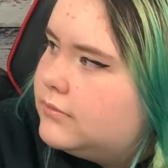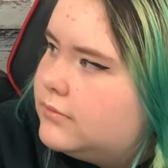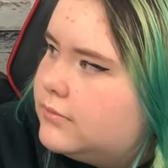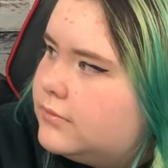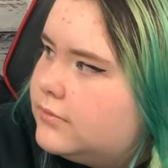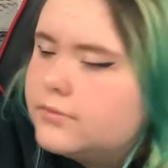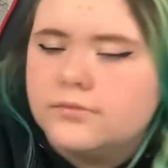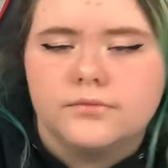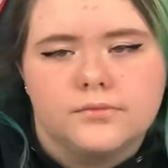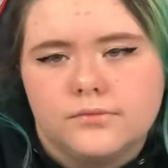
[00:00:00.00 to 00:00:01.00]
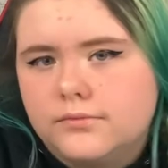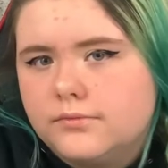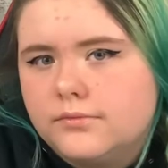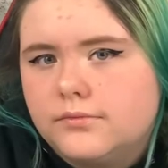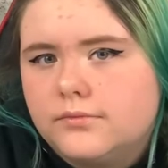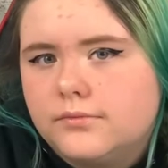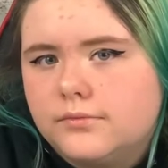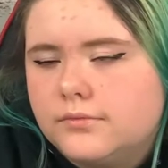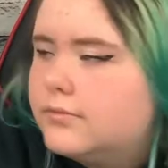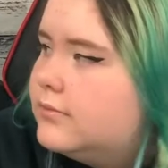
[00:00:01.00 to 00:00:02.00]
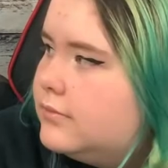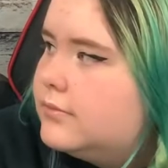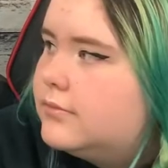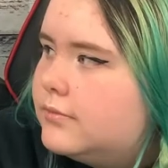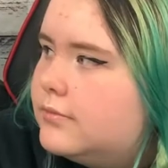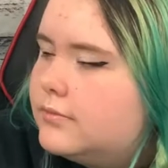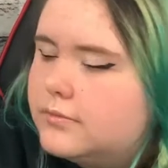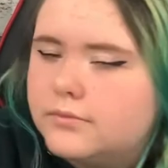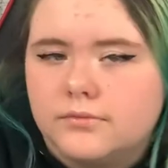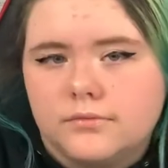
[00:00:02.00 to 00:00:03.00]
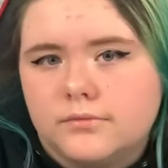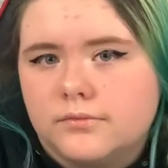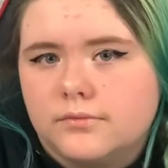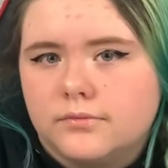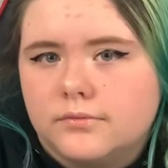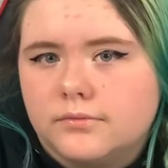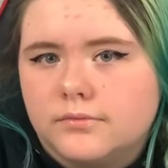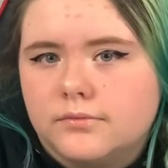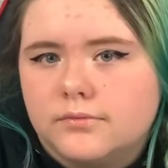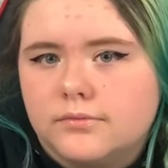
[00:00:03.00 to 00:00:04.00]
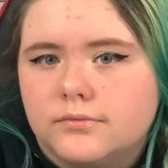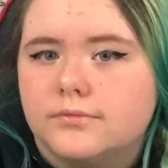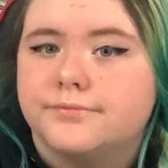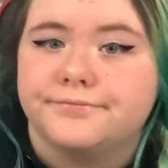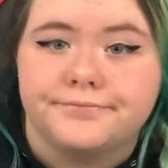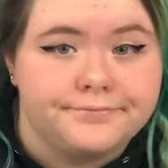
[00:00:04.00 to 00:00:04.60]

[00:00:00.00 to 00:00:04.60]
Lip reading: The person shown says nothing.